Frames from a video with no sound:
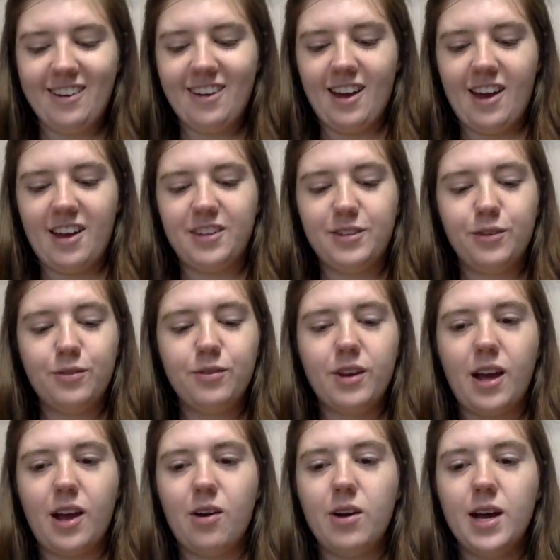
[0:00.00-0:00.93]
Okay, so
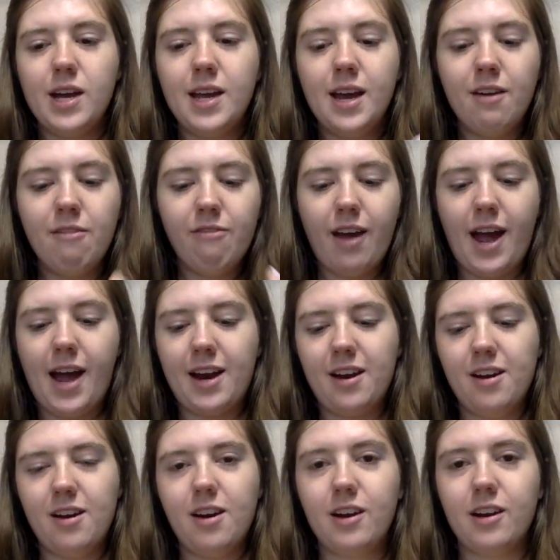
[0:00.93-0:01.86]
now I have
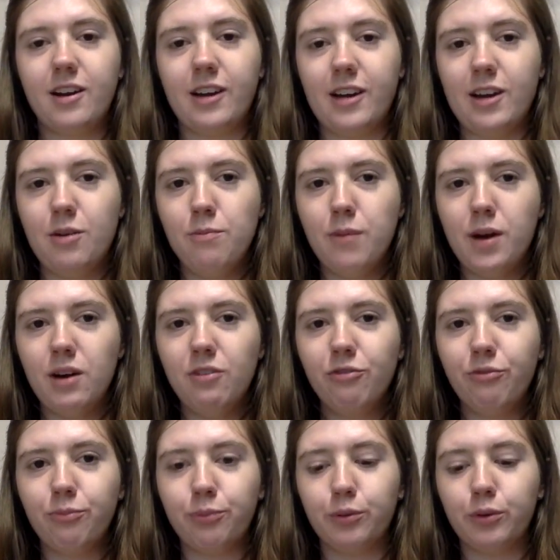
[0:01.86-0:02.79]
added a good amount of
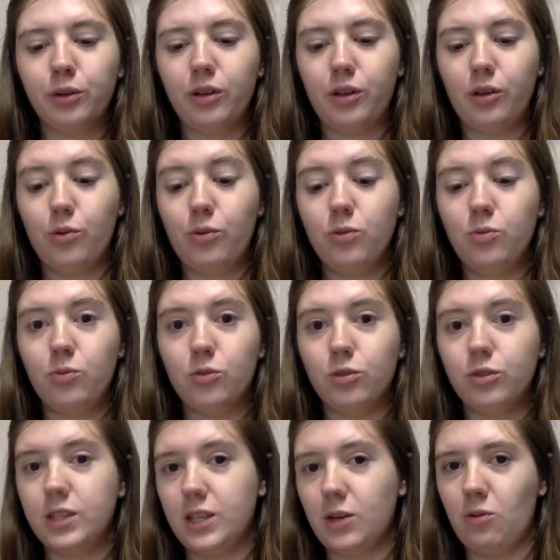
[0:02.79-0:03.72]
blue and we'll
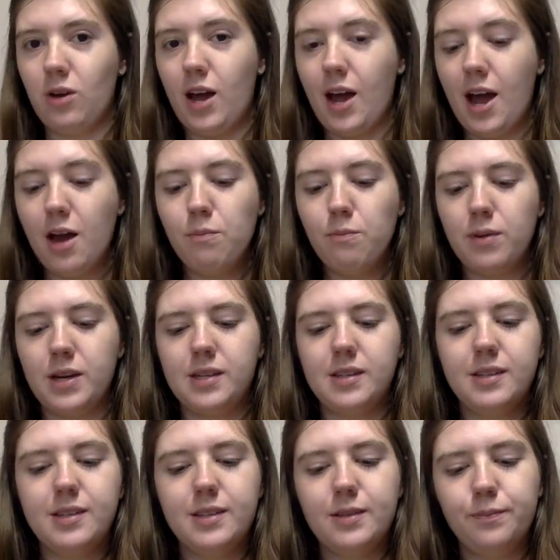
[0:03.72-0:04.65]
see what
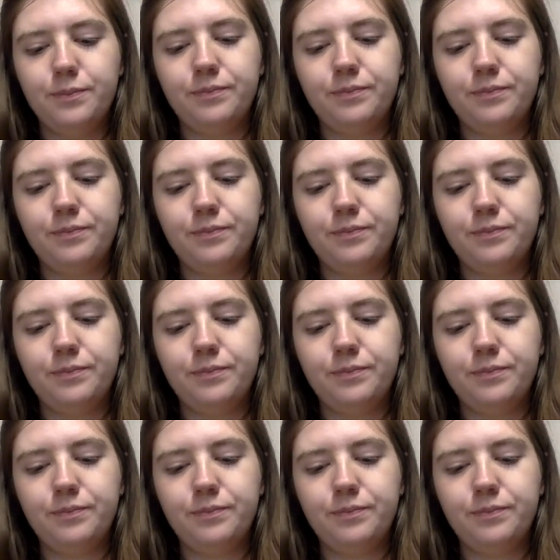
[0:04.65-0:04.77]
happens.